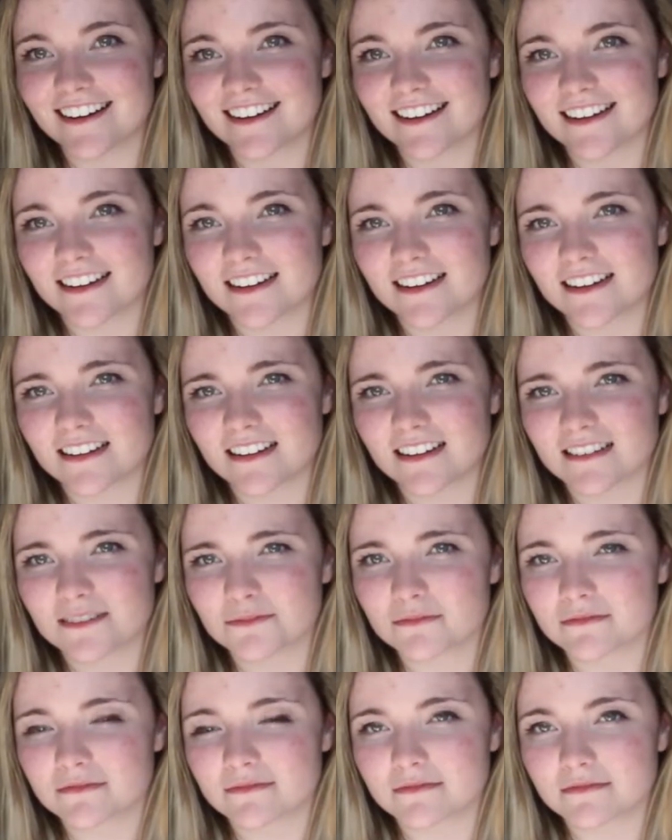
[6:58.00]

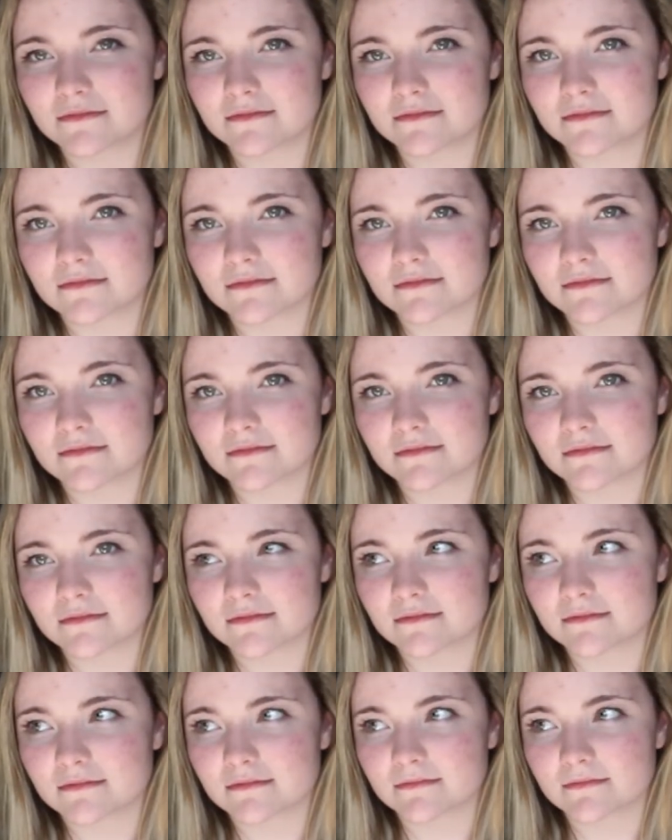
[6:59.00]

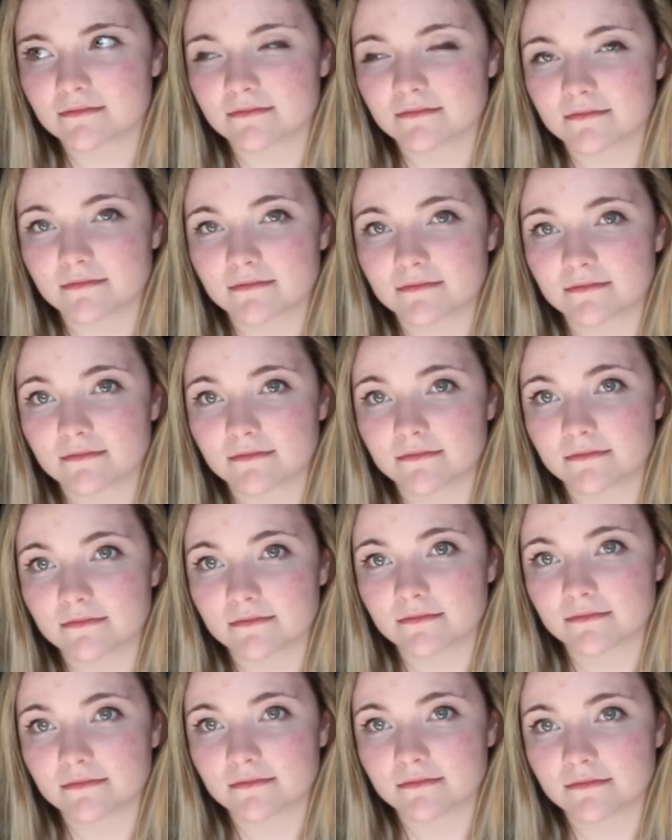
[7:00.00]

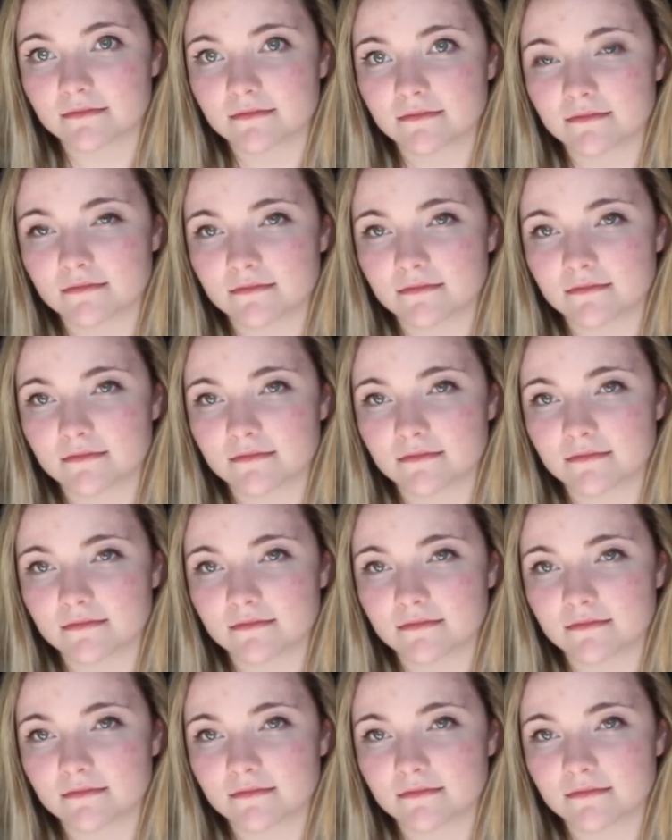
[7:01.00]
This person isn't speaking.